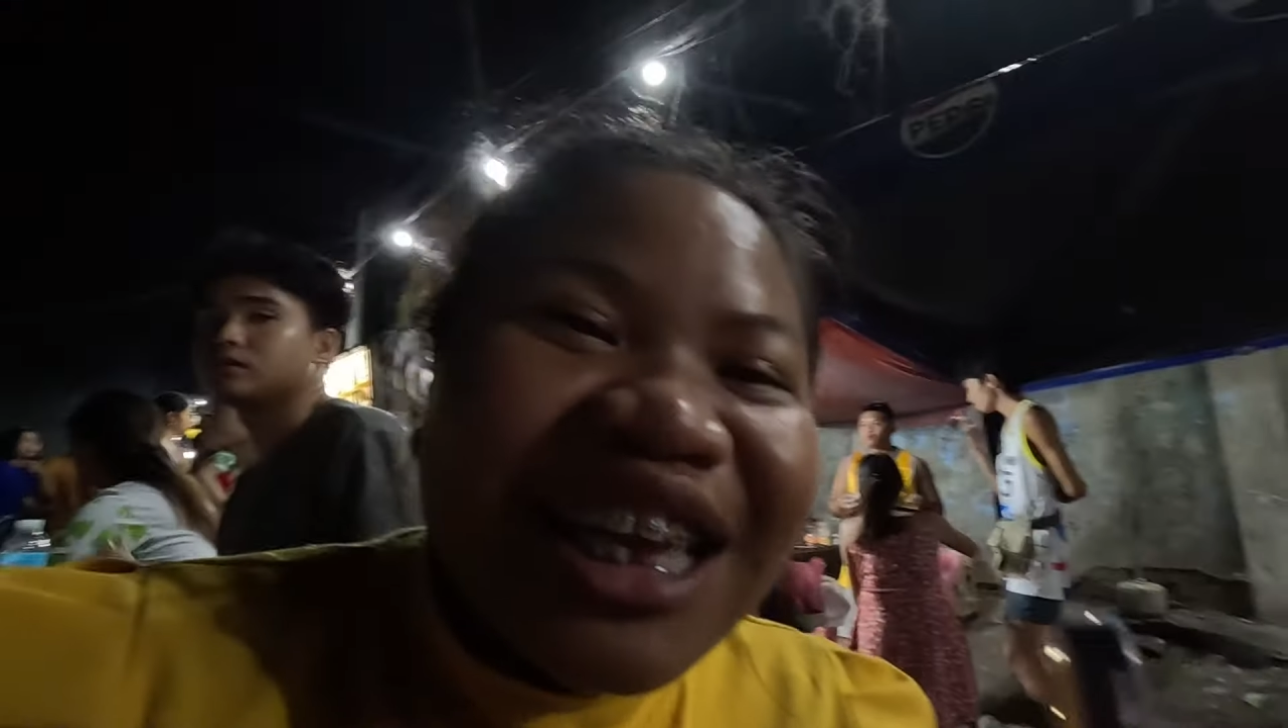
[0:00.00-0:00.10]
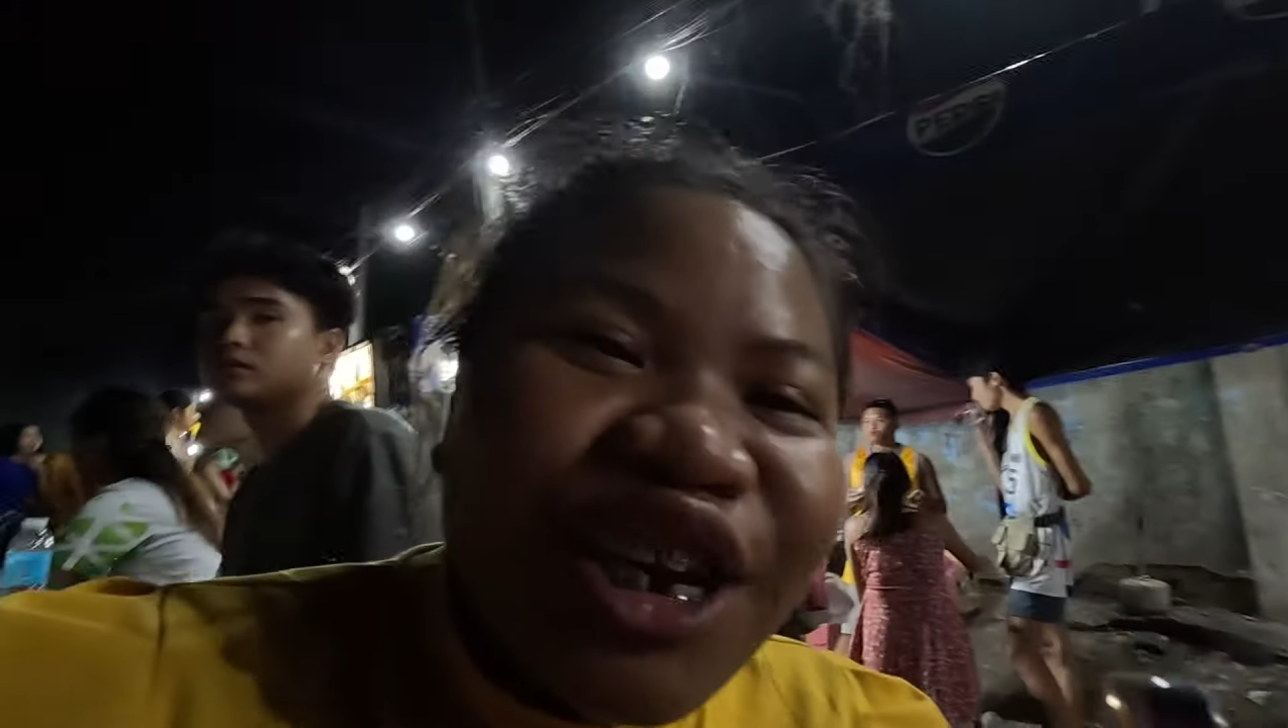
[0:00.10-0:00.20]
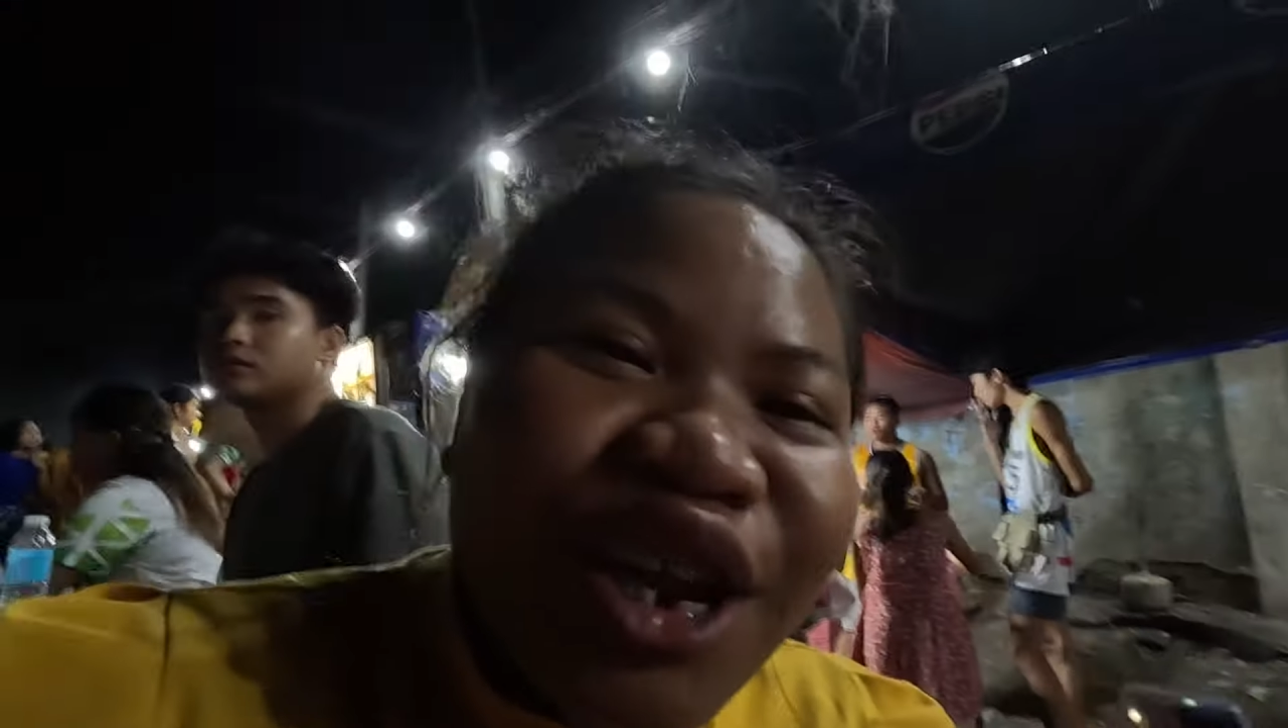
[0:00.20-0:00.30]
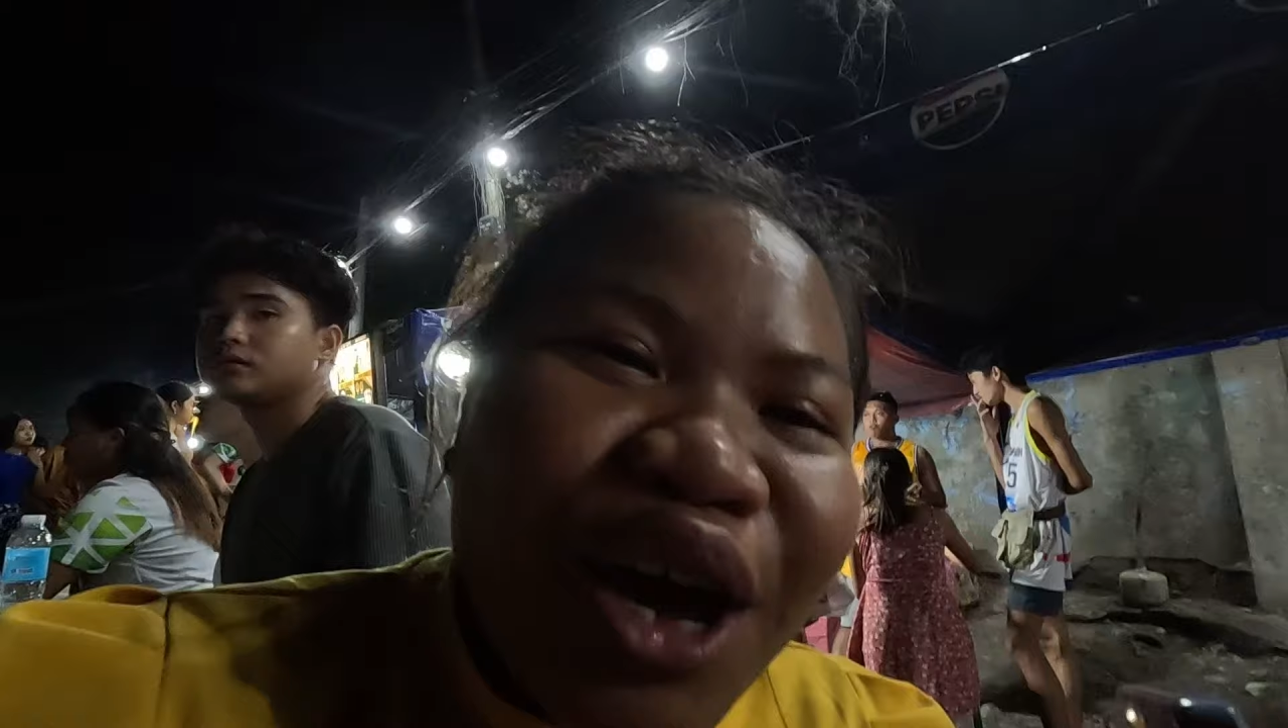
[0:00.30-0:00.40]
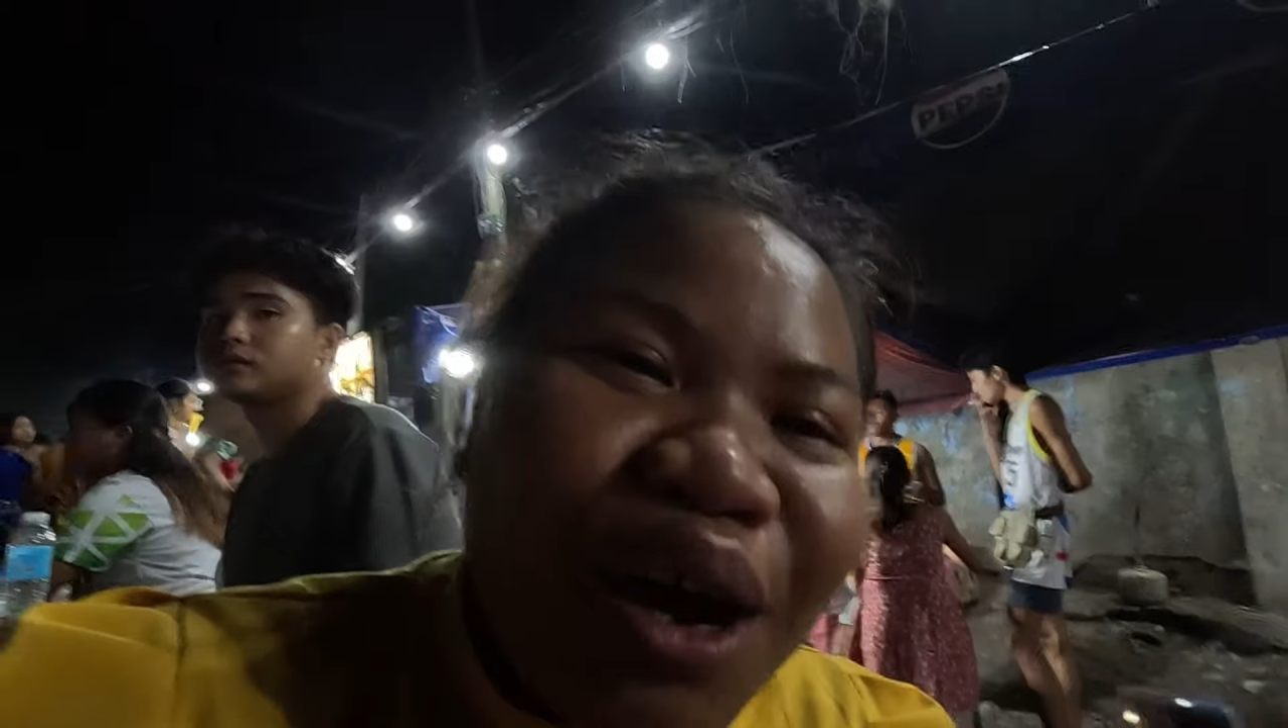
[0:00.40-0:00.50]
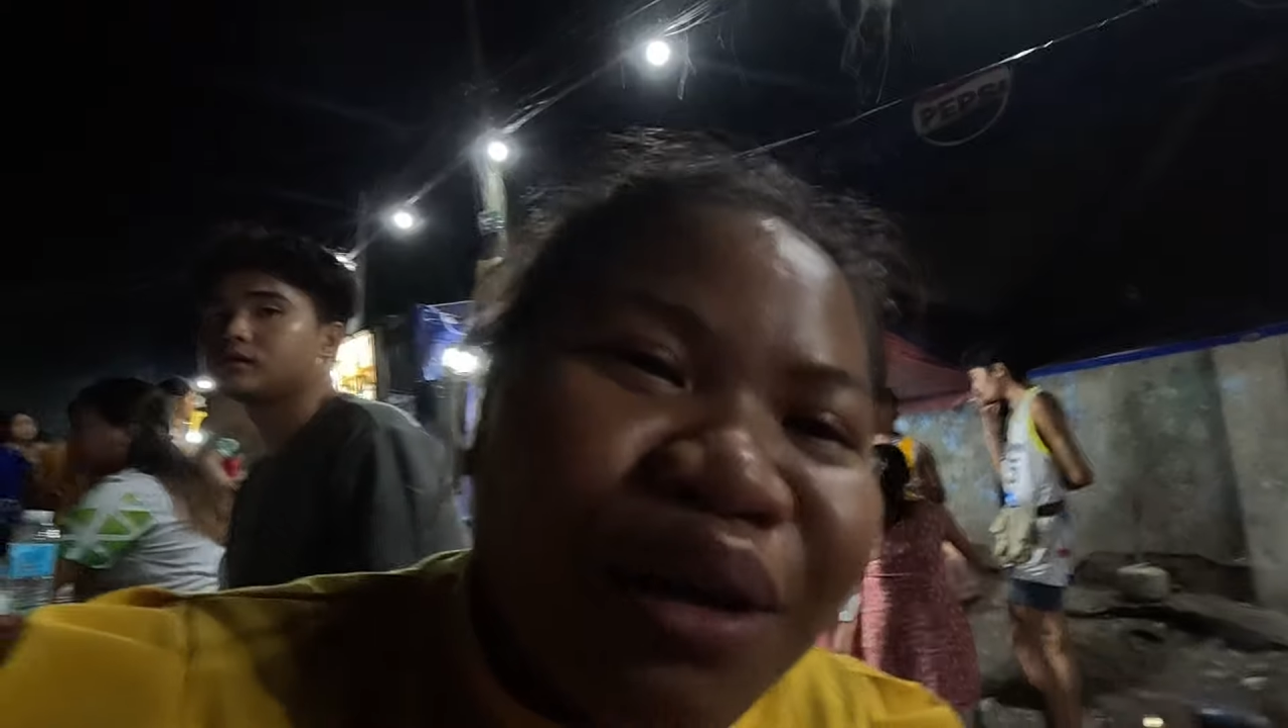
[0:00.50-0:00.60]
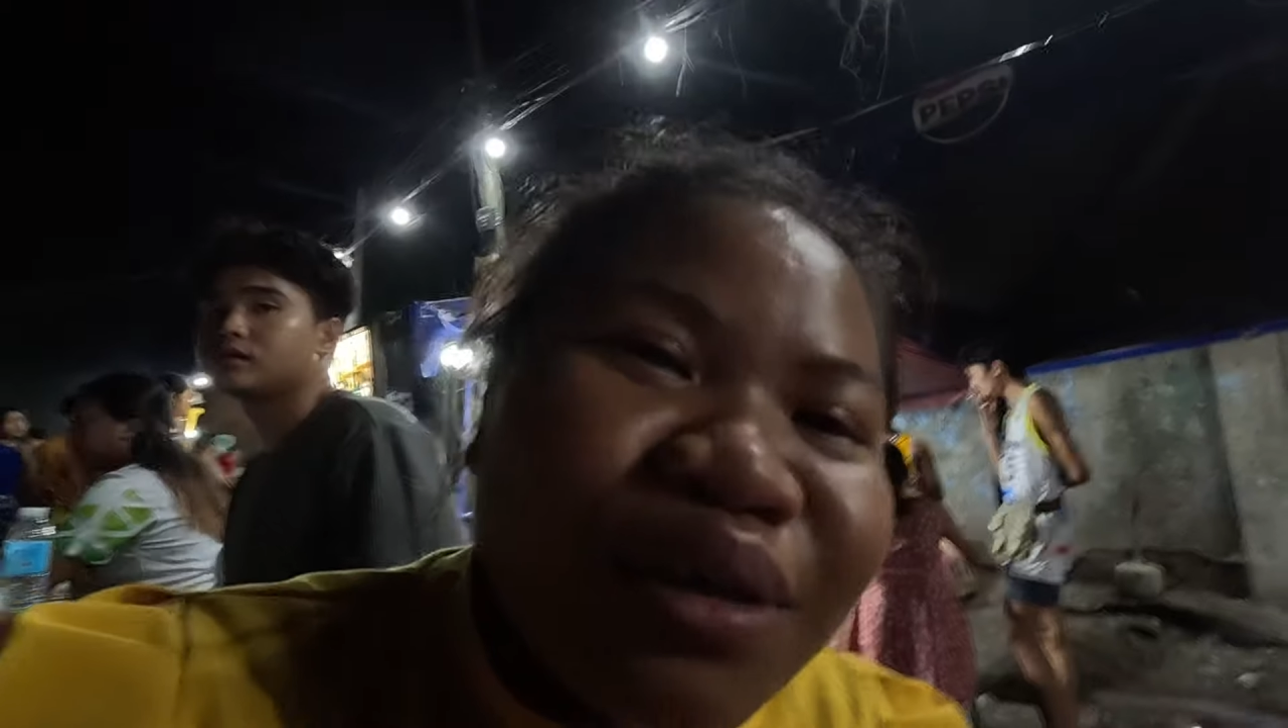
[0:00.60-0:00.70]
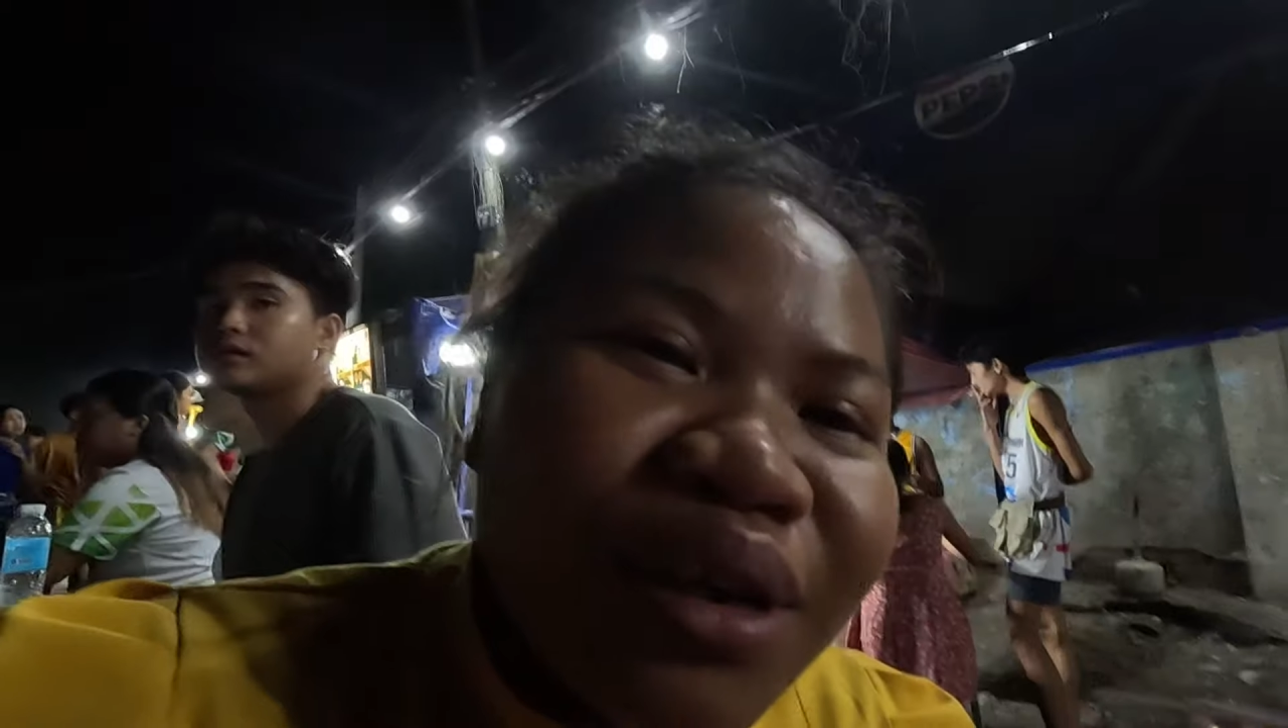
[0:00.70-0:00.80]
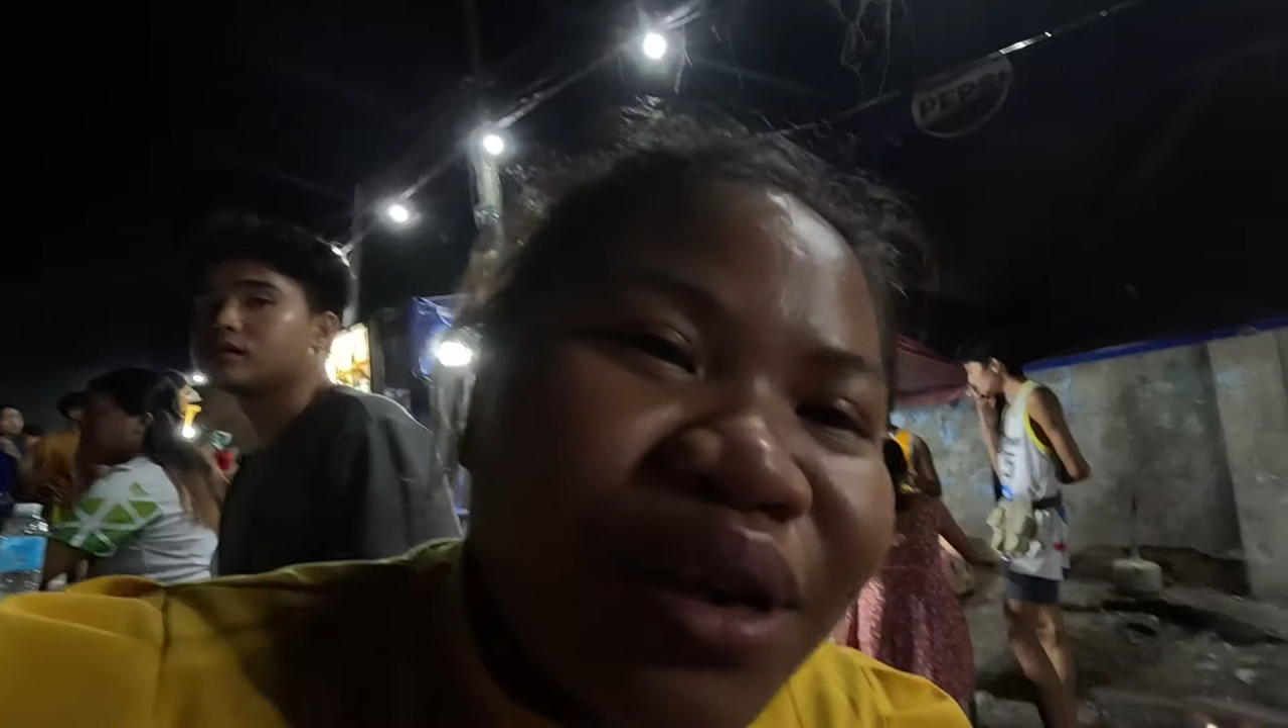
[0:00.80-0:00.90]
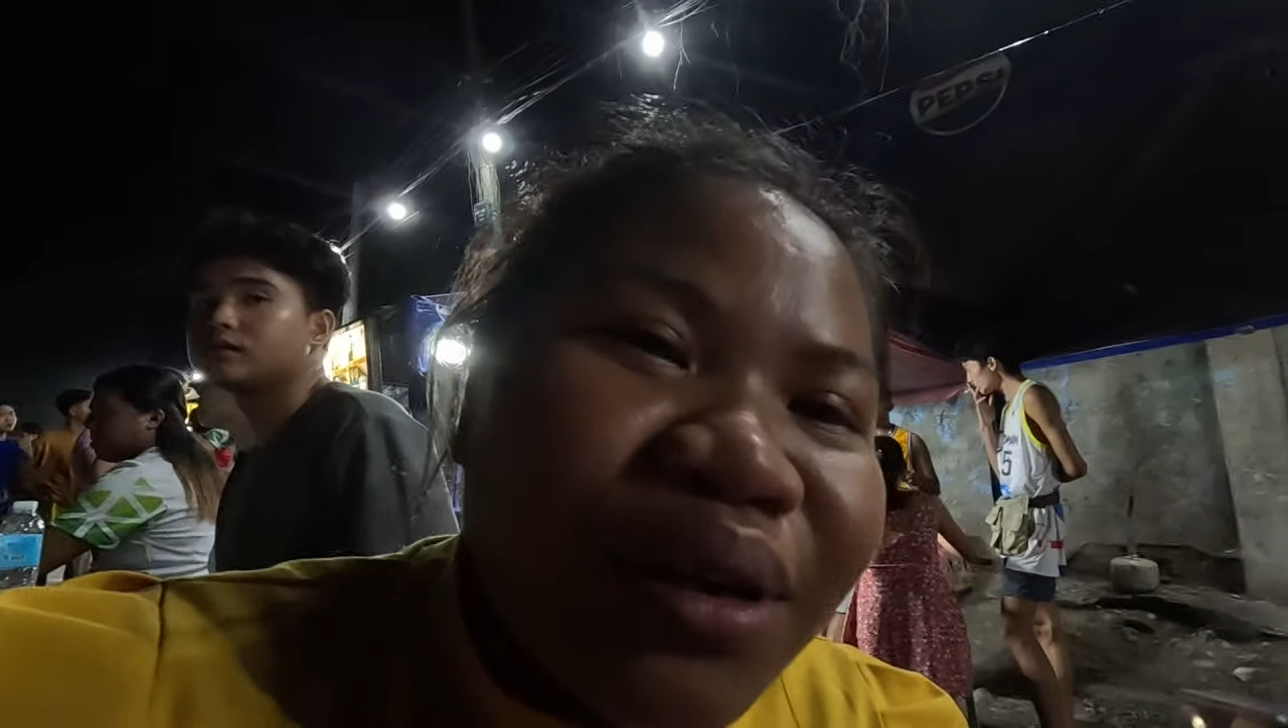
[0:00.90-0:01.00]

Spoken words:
No,